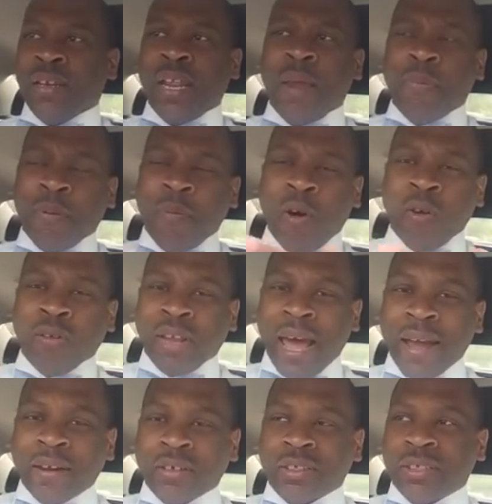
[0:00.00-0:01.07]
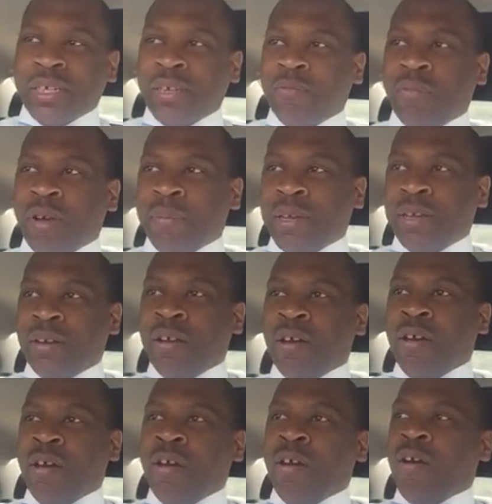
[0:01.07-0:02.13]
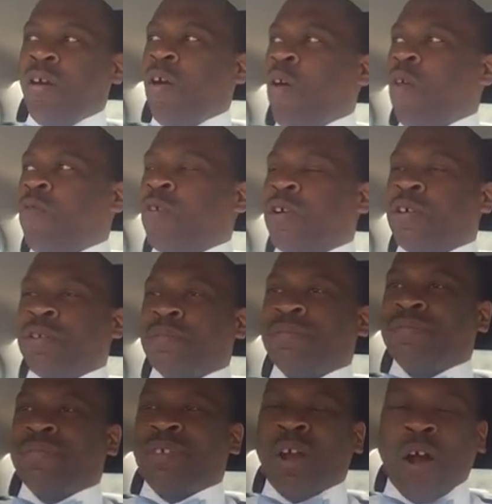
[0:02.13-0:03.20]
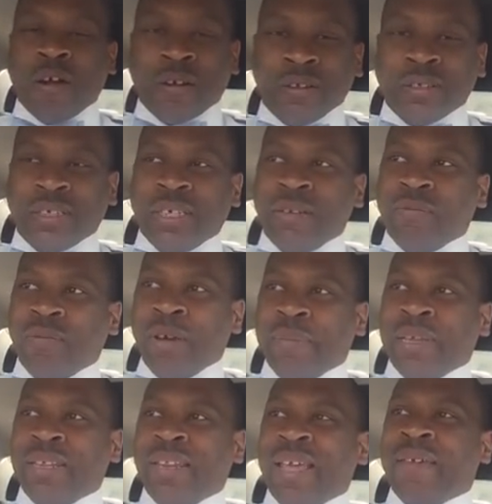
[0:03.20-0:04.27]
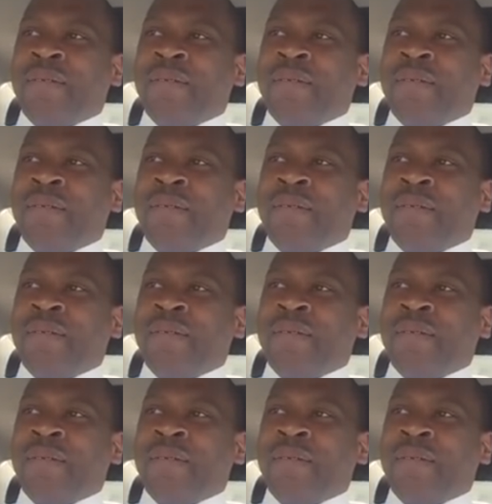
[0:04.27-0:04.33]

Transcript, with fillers: They promote lighter skinned women over darker skinned women.